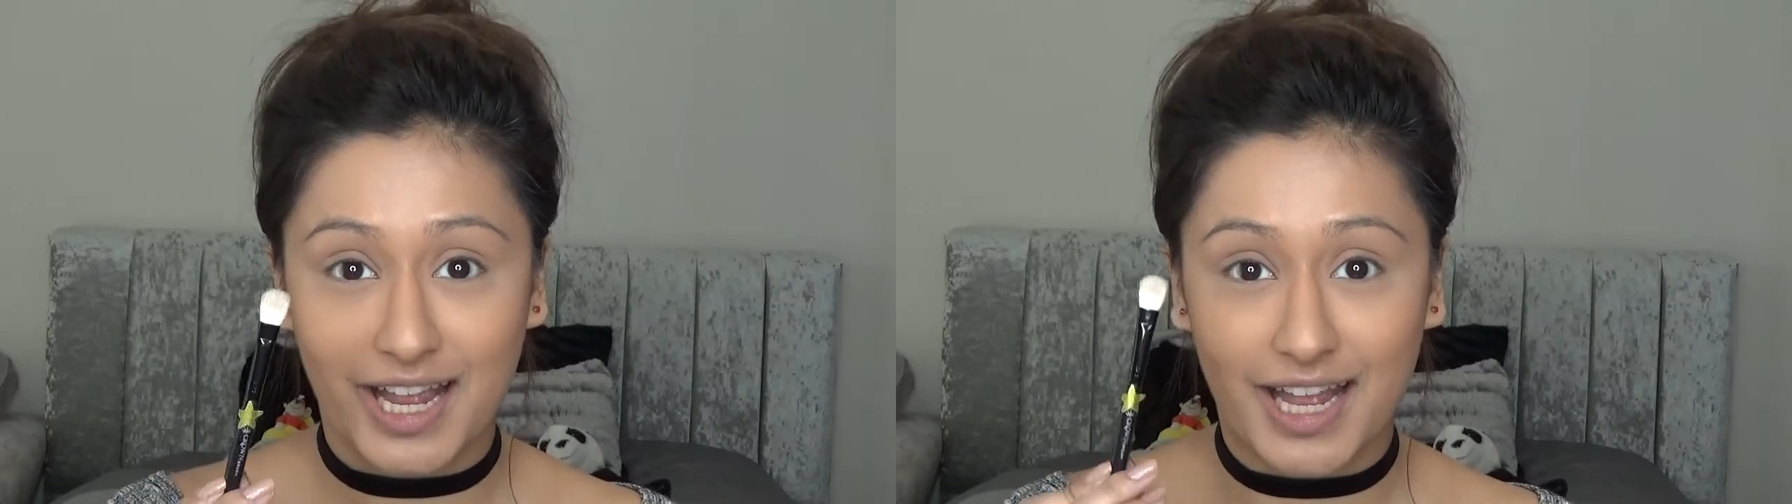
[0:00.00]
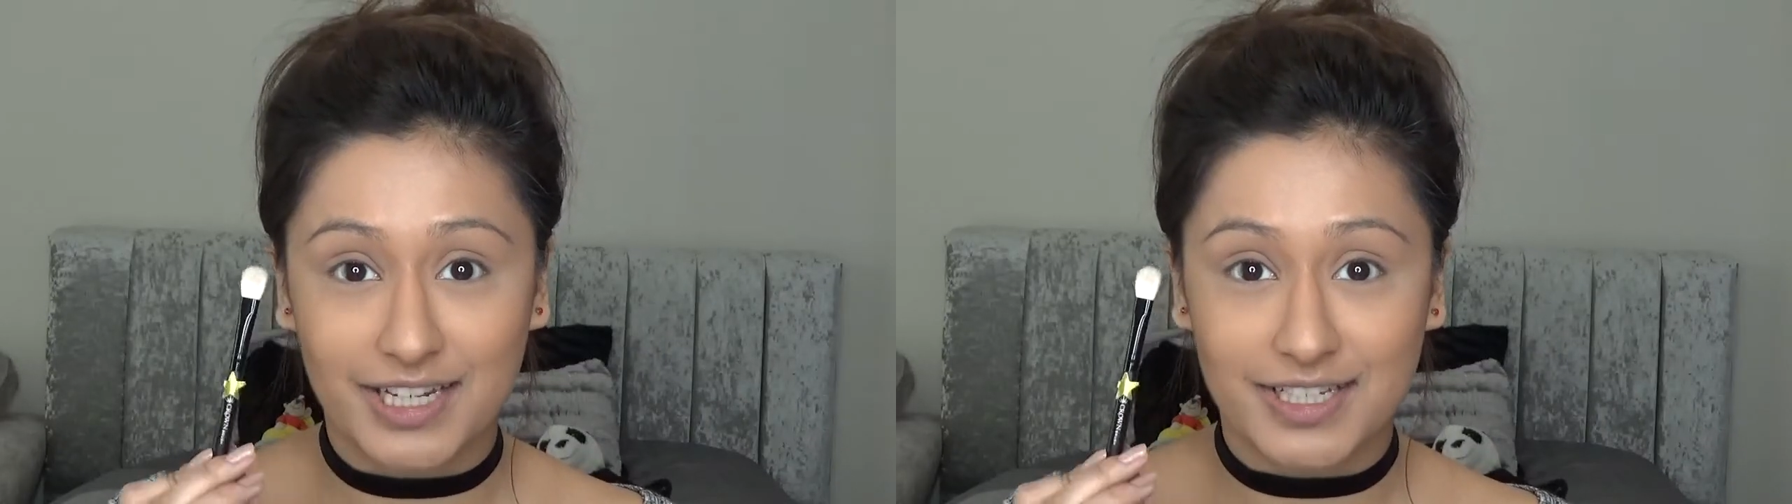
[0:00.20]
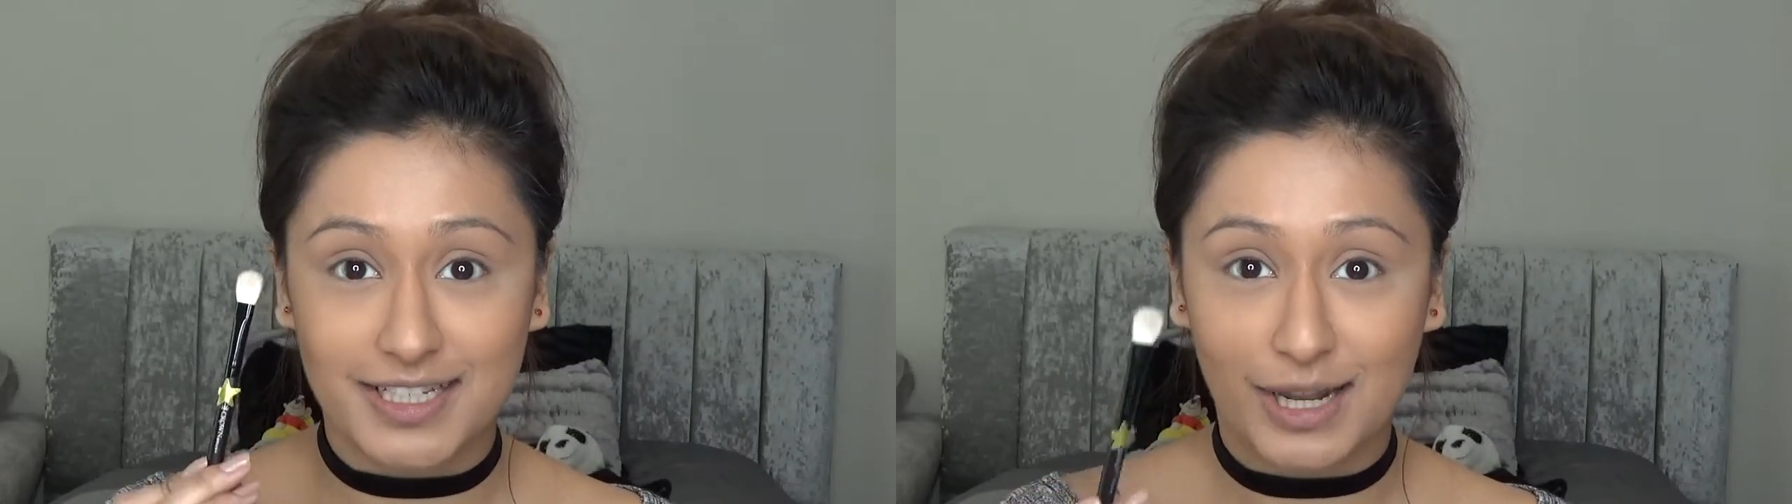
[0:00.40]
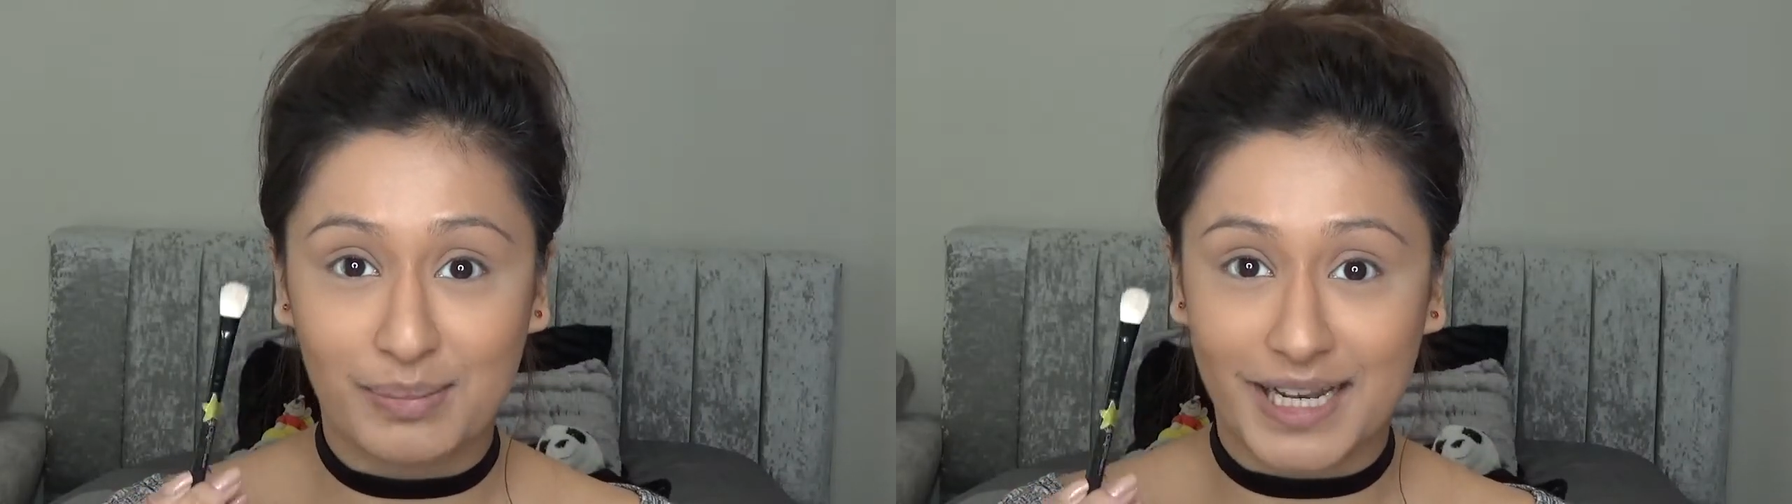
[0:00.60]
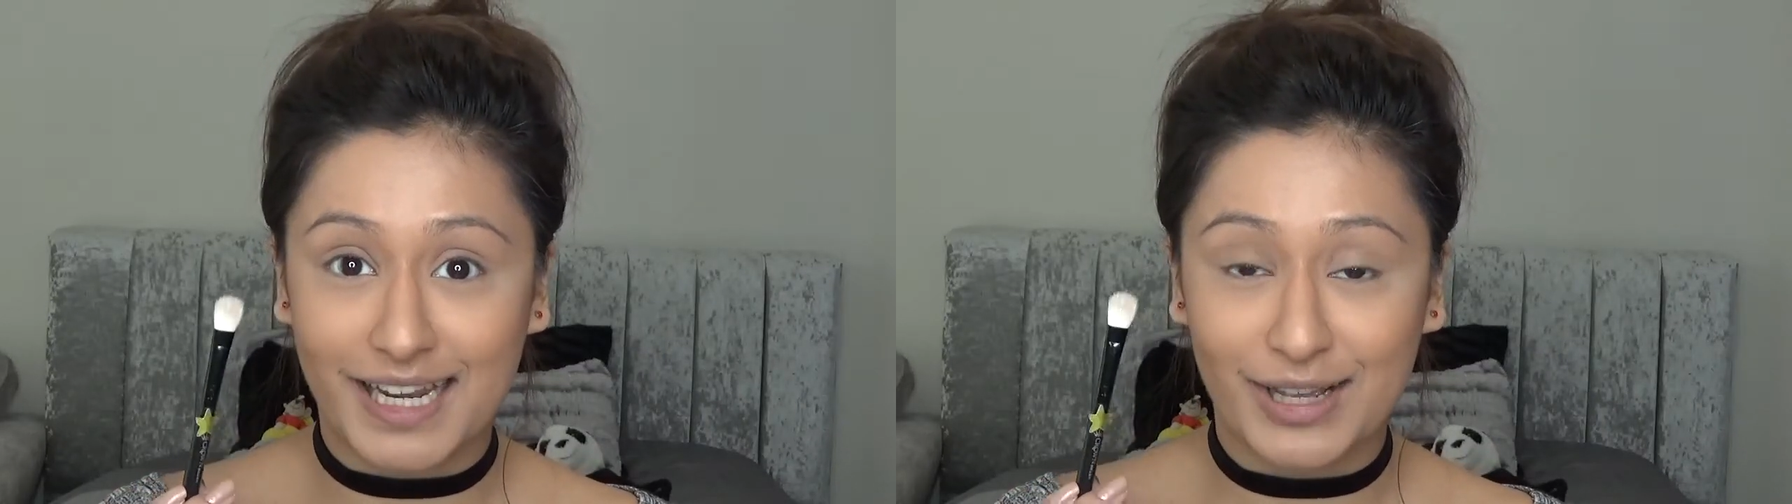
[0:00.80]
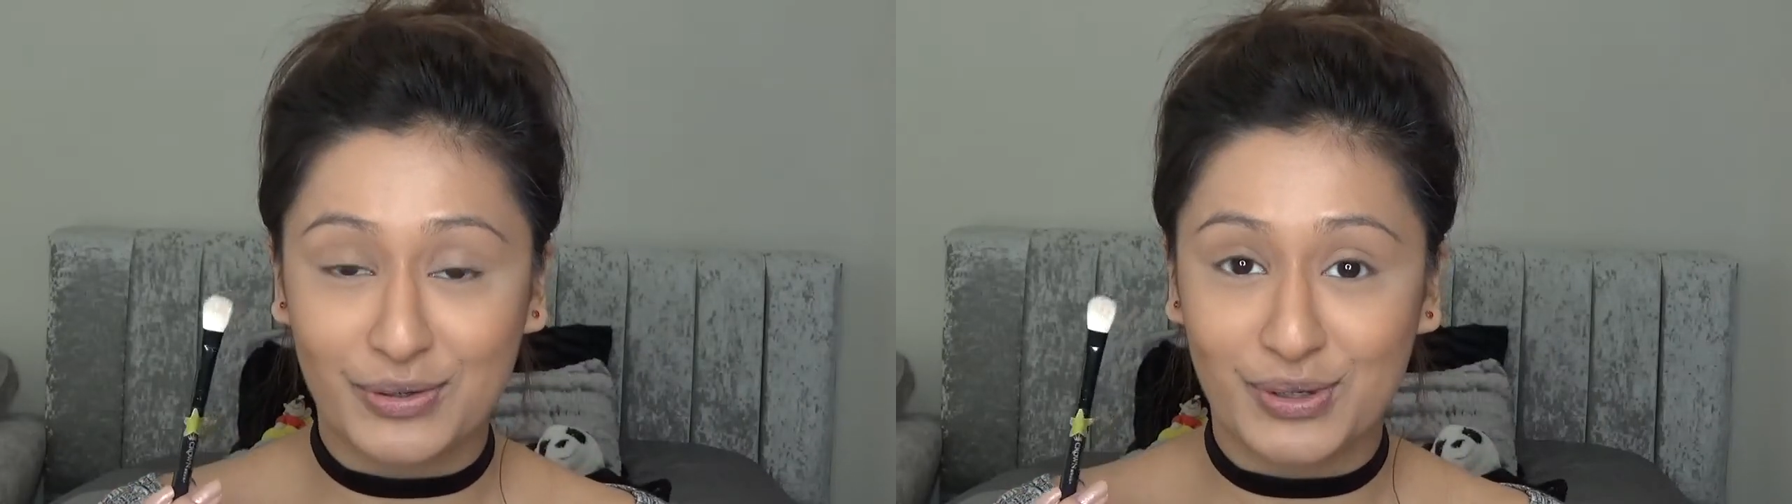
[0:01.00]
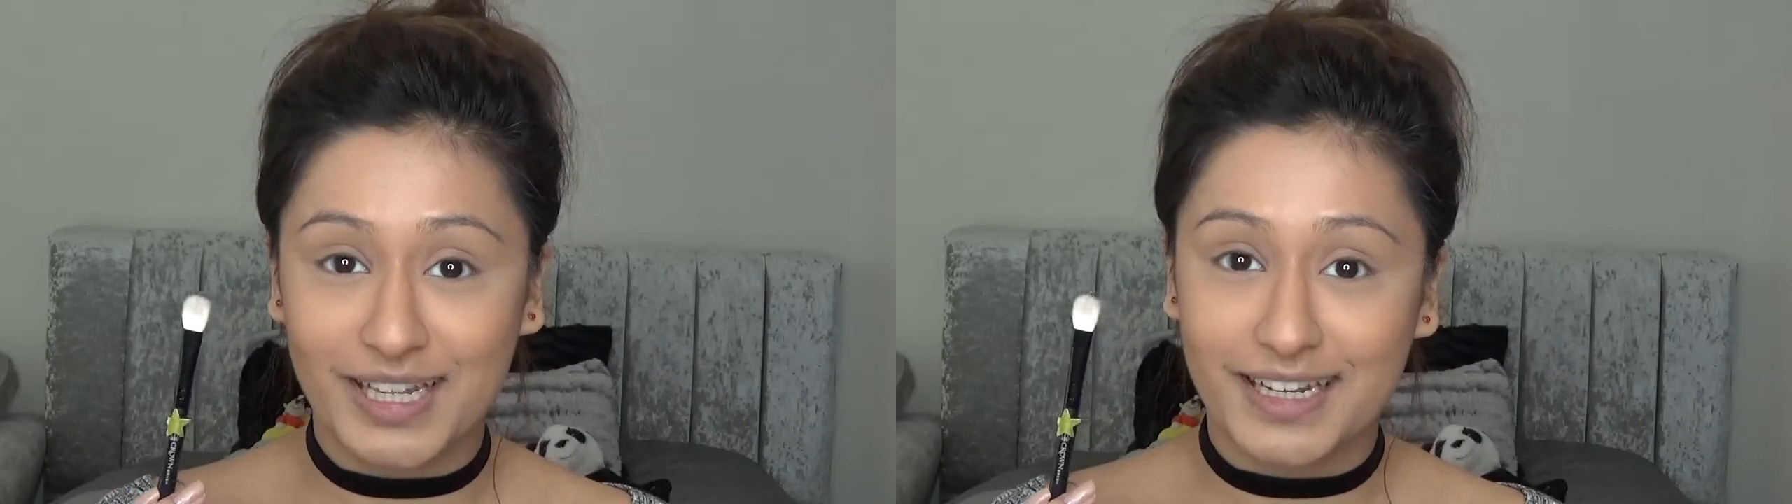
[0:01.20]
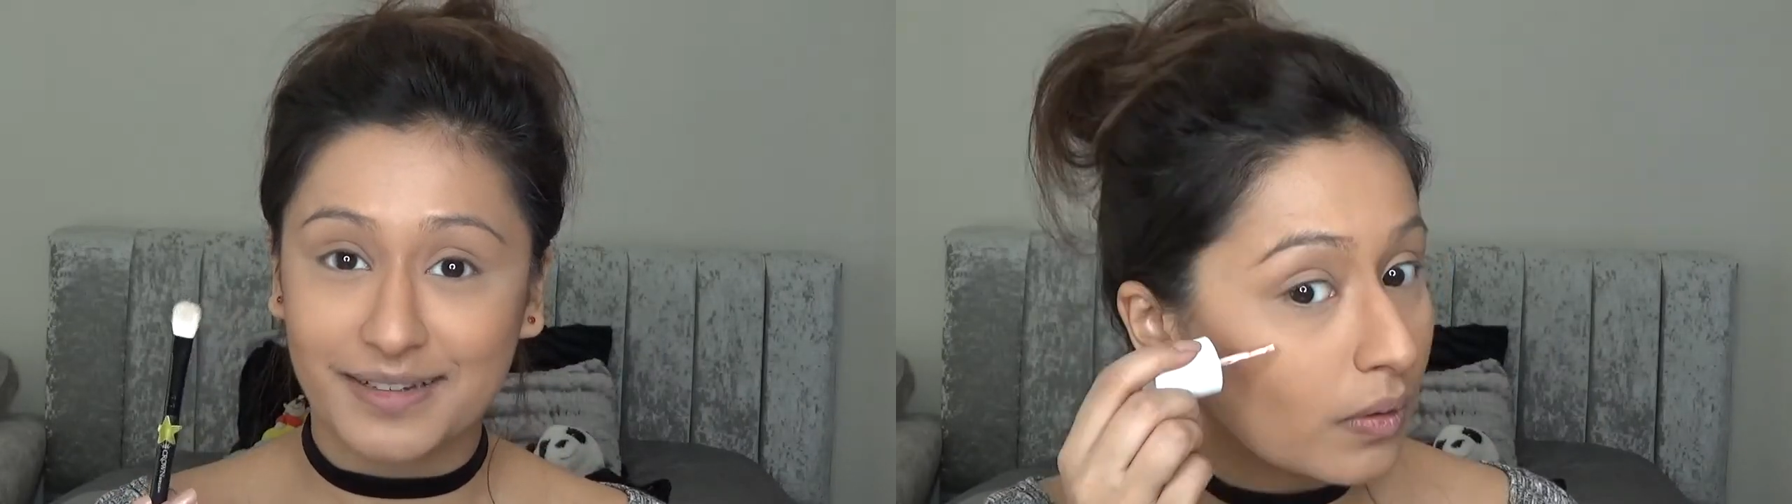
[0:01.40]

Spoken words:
and just start blending it all in.